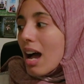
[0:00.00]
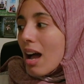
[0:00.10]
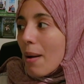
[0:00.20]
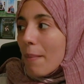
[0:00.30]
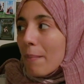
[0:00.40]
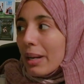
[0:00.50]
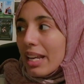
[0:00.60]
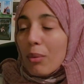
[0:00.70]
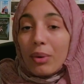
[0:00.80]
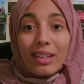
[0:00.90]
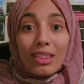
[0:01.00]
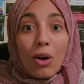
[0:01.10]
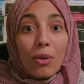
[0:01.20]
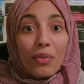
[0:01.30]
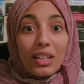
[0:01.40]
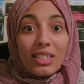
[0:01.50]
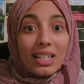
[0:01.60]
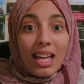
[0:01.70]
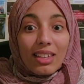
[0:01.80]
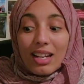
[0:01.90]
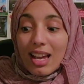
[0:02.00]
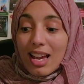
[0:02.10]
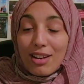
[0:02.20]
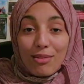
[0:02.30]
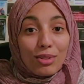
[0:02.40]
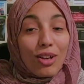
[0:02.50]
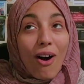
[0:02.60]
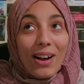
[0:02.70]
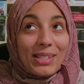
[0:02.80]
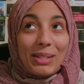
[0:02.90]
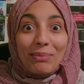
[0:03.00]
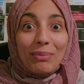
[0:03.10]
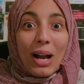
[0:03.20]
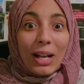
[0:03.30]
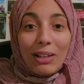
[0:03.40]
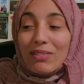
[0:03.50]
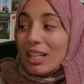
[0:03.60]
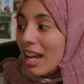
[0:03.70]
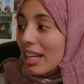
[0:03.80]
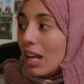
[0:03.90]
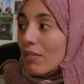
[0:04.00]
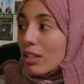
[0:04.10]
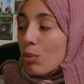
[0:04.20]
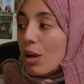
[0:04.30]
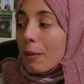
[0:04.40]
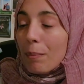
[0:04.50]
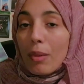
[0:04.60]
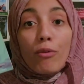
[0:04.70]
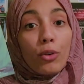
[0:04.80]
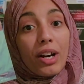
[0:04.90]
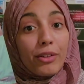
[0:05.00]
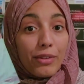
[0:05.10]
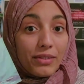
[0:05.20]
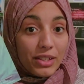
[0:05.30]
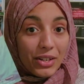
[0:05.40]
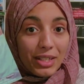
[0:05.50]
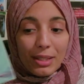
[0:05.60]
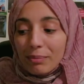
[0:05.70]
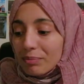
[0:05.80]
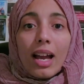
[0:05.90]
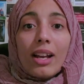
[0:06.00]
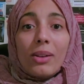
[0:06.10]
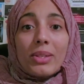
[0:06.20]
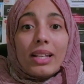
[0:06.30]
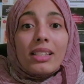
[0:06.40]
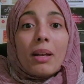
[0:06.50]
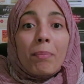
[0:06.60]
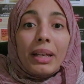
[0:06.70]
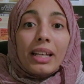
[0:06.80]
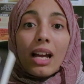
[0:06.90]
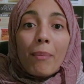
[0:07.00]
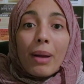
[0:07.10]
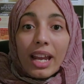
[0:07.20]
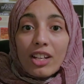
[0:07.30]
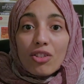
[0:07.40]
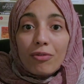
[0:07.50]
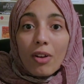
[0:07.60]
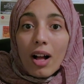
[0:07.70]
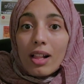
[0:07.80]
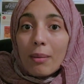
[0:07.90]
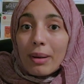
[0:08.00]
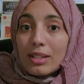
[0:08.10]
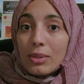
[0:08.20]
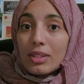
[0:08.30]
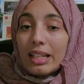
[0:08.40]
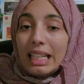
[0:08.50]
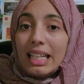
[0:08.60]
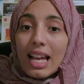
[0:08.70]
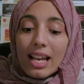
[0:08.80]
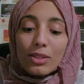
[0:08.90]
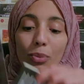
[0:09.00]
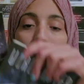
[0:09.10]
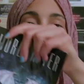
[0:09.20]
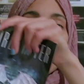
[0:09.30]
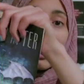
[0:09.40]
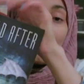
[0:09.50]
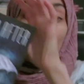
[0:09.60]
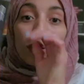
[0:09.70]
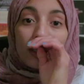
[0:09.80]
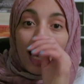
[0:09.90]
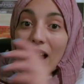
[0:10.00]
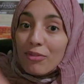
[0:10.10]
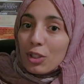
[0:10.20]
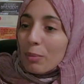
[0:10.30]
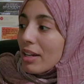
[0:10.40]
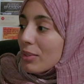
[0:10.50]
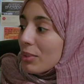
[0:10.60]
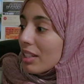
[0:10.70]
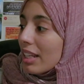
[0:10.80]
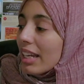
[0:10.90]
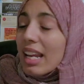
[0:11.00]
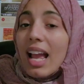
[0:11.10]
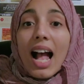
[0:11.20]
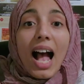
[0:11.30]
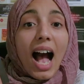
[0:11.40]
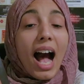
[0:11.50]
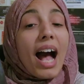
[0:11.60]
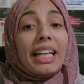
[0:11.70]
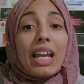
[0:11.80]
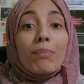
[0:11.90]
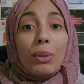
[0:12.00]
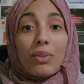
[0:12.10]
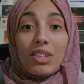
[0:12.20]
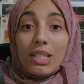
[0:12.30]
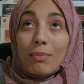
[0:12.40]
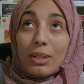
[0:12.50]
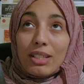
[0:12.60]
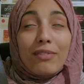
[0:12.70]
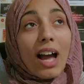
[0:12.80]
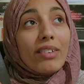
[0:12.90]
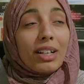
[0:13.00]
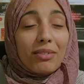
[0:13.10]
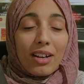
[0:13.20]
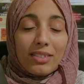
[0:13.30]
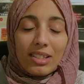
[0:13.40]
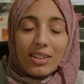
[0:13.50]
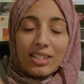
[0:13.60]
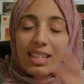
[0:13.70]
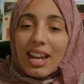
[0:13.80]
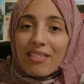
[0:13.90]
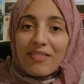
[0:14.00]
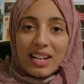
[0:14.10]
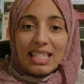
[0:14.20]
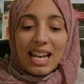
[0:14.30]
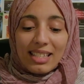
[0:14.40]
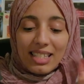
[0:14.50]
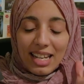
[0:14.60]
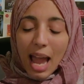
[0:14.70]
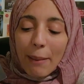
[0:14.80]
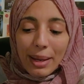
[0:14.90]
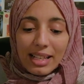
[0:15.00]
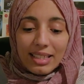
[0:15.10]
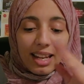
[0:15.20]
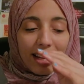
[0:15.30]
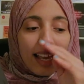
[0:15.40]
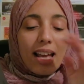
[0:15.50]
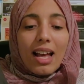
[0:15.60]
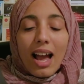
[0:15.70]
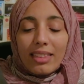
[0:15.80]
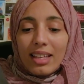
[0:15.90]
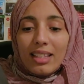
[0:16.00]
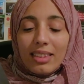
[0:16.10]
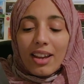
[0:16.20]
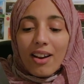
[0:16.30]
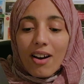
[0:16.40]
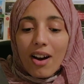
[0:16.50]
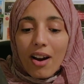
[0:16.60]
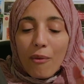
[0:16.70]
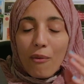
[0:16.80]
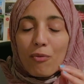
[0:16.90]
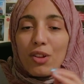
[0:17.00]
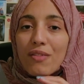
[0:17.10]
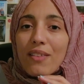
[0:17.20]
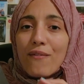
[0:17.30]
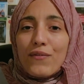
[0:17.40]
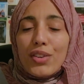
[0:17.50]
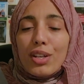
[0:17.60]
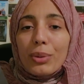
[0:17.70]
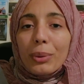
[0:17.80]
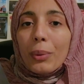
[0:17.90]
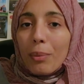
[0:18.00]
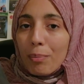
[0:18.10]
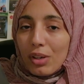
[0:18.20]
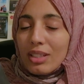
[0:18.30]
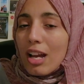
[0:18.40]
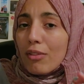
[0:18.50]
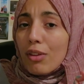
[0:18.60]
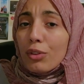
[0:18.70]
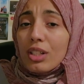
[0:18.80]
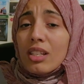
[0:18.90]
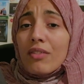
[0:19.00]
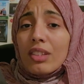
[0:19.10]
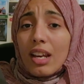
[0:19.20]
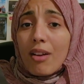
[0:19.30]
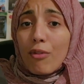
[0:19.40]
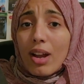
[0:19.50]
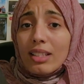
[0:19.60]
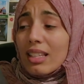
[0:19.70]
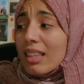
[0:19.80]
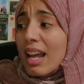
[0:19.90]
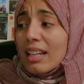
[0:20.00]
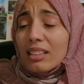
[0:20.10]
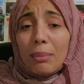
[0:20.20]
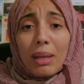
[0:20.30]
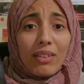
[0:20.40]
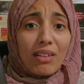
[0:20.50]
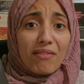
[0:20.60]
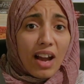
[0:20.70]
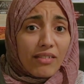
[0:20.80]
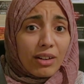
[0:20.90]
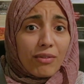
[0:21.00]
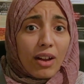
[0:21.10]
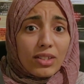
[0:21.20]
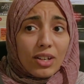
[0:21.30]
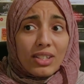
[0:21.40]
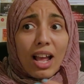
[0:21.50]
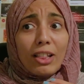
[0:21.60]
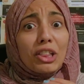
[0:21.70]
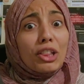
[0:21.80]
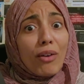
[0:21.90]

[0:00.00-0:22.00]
Um, but yeah, we read the whole thing together and it was awesome. I loved it. I gave this one a 4 out of 5 stars. I also ended up picking up Angelfall by Susan E. as well as World After by Susan E. I gave both of these books 5 out of 5 stars. They are fantastic, amazing. I think they are one of the few books out of the 47 that I've read that I ended up giving 5 out of 5 stars and